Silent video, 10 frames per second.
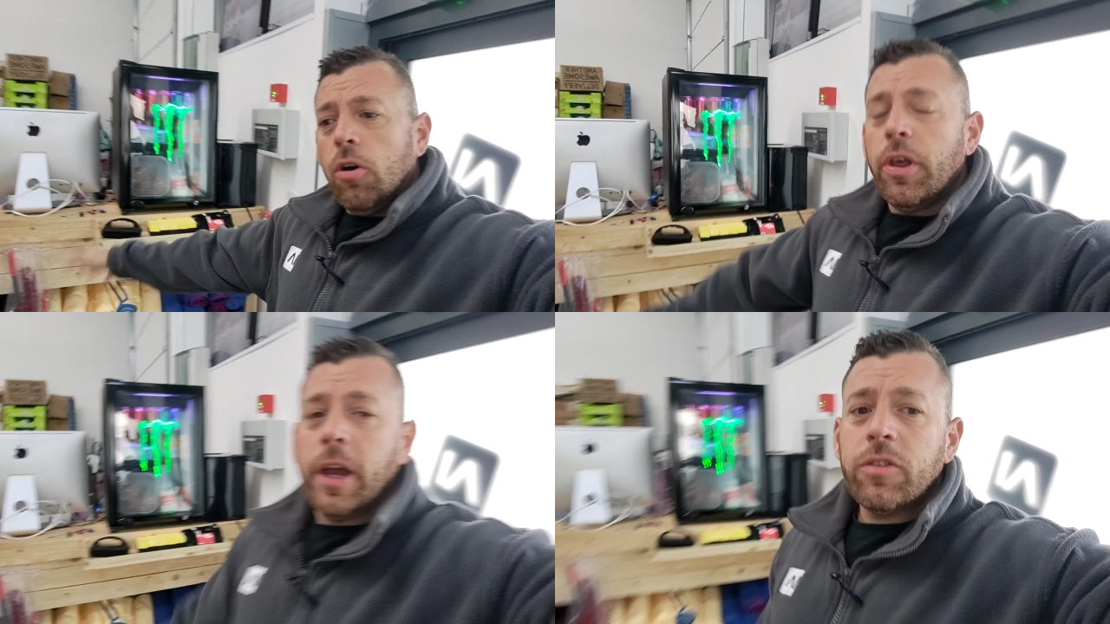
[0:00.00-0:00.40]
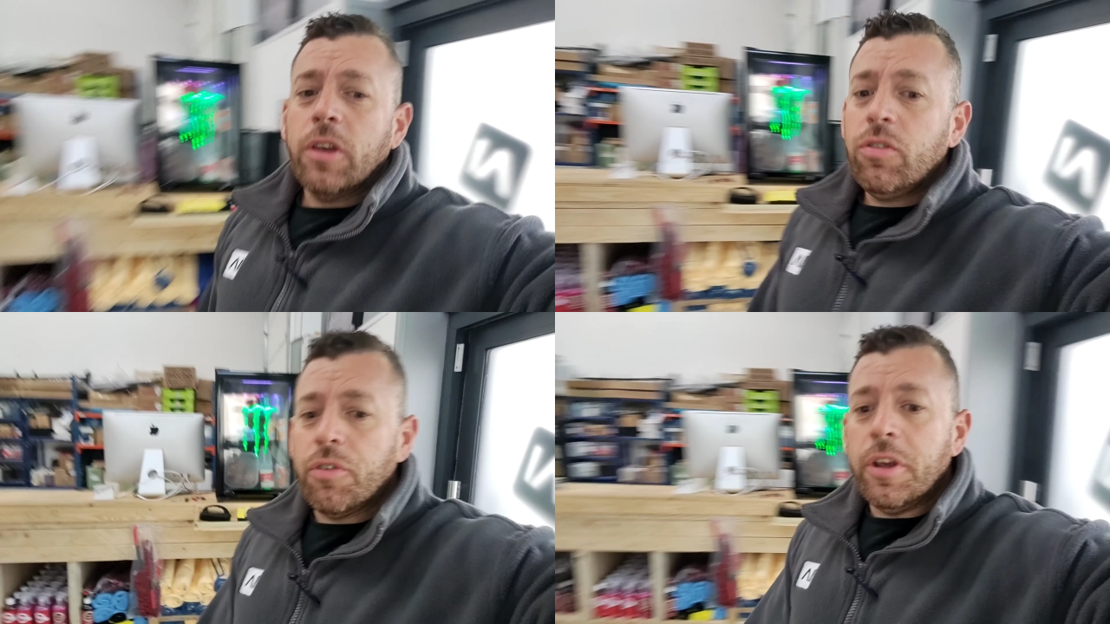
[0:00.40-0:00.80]
all the
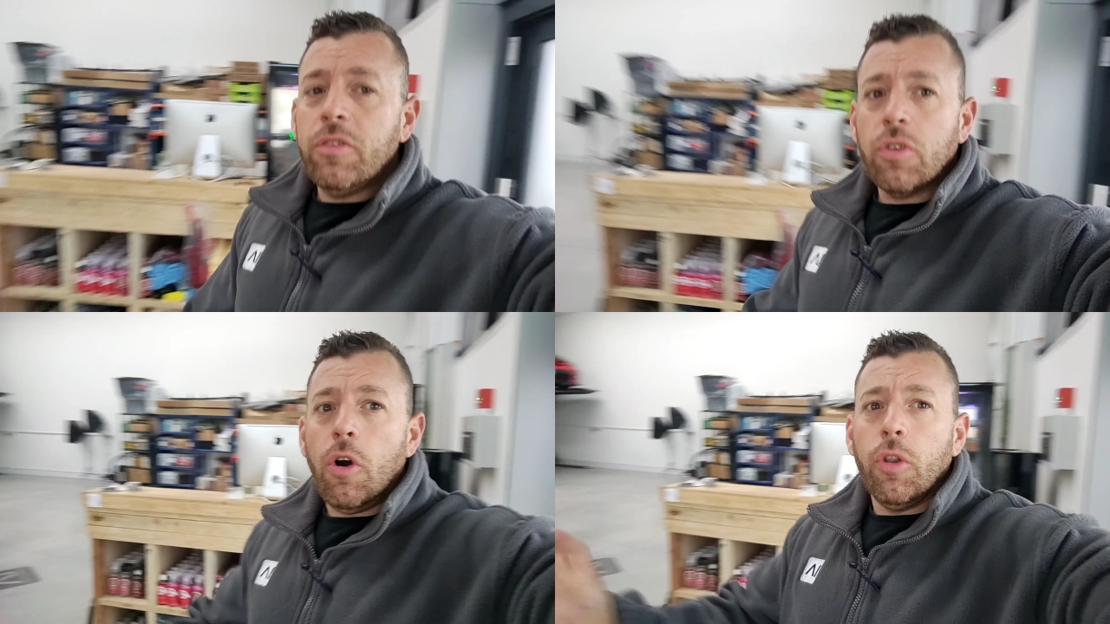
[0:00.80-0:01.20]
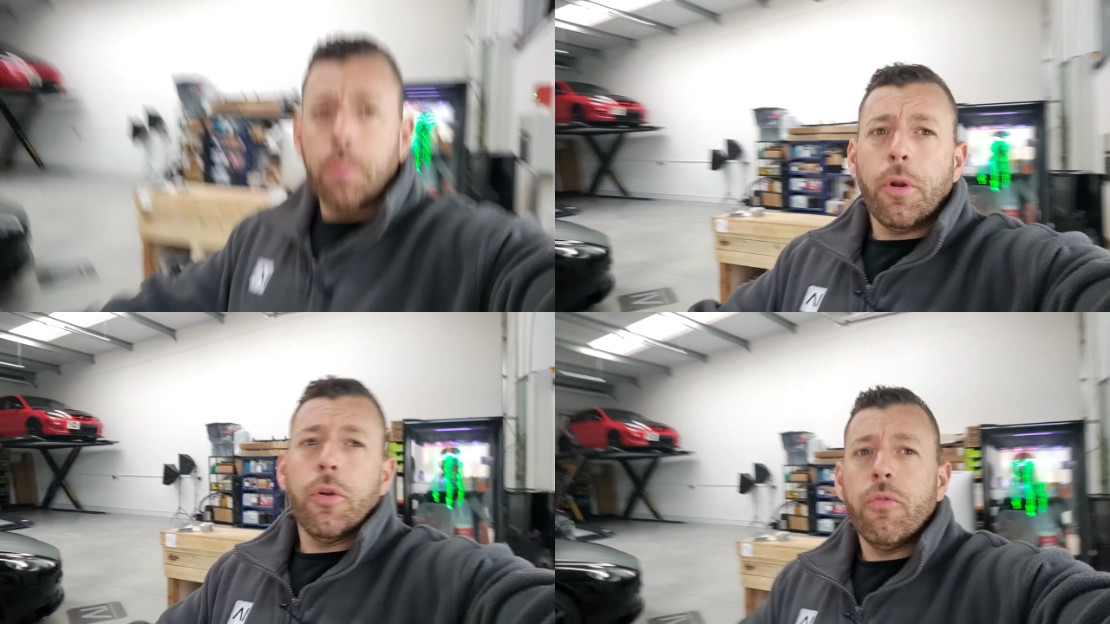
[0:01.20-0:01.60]
accessories, all the
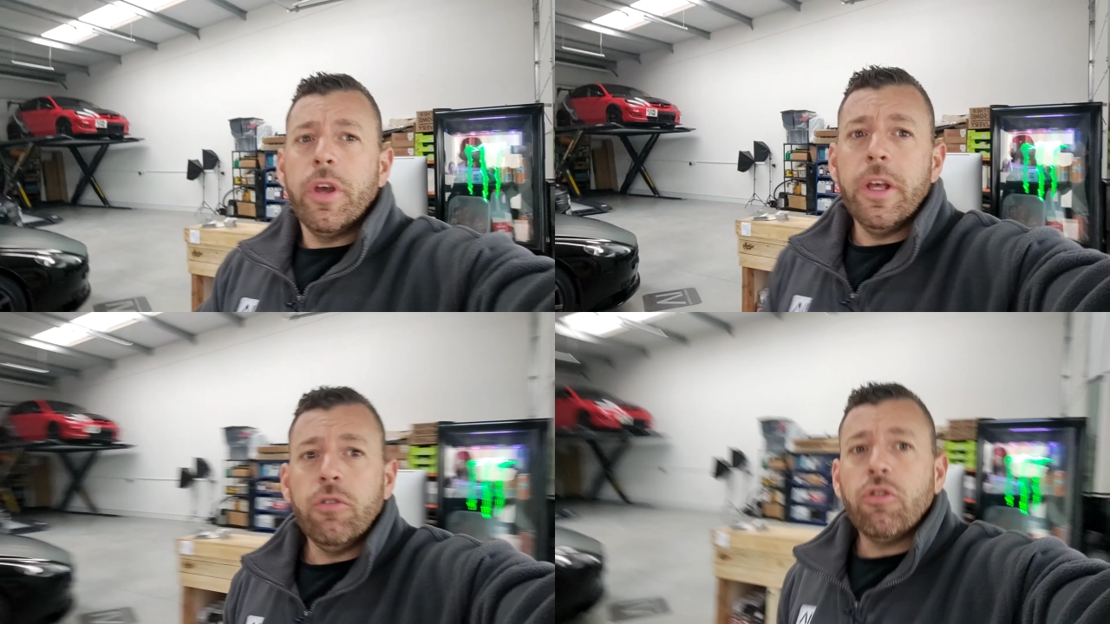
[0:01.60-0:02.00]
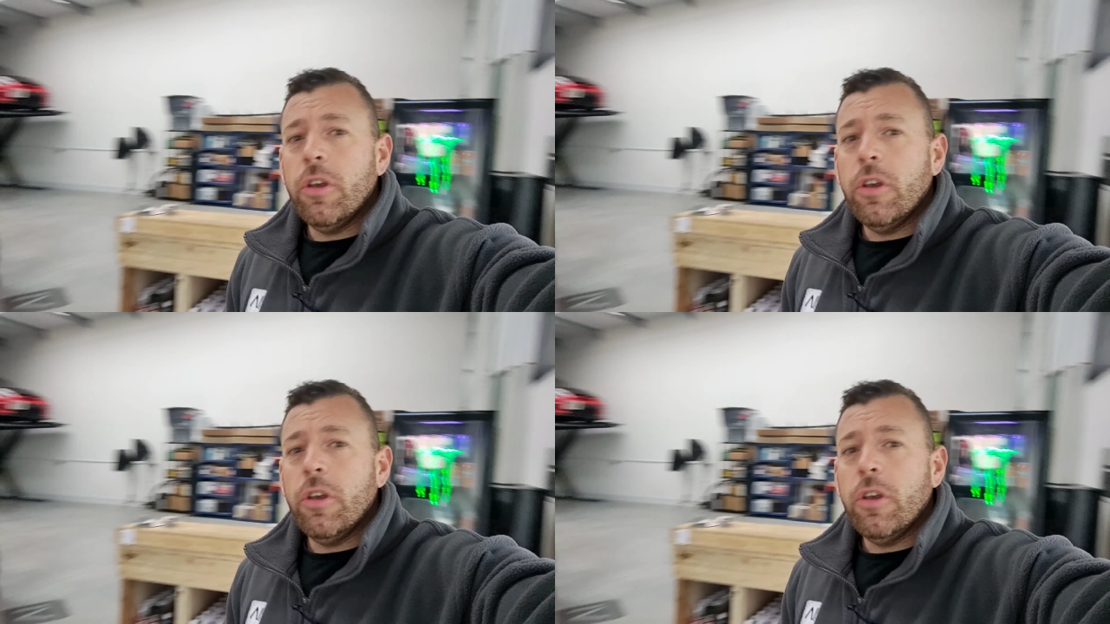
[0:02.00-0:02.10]
product range.